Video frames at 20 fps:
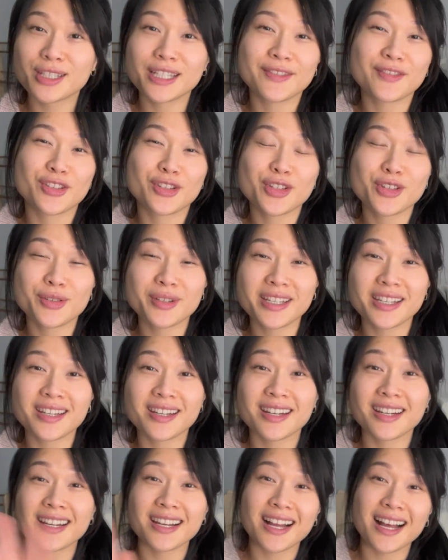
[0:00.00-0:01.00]
If you're new
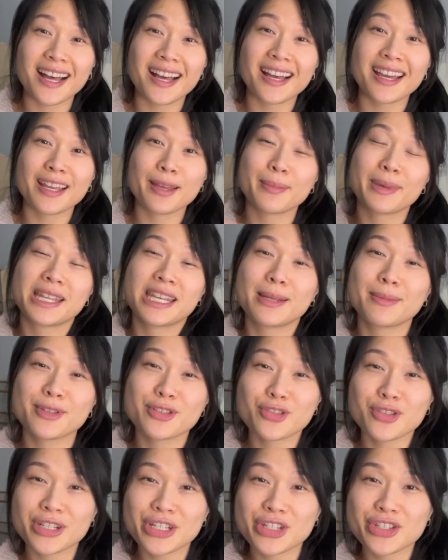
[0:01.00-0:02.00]
here, hi, my name is
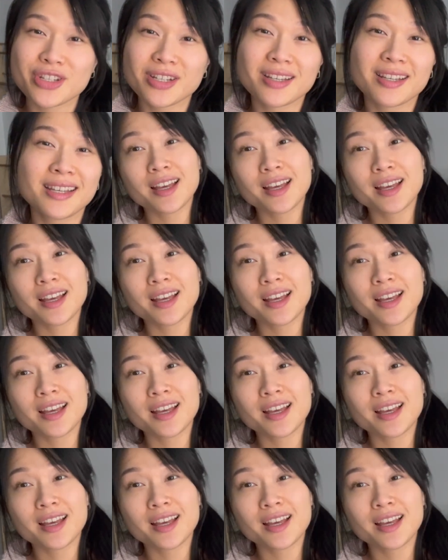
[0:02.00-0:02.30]
Trisha.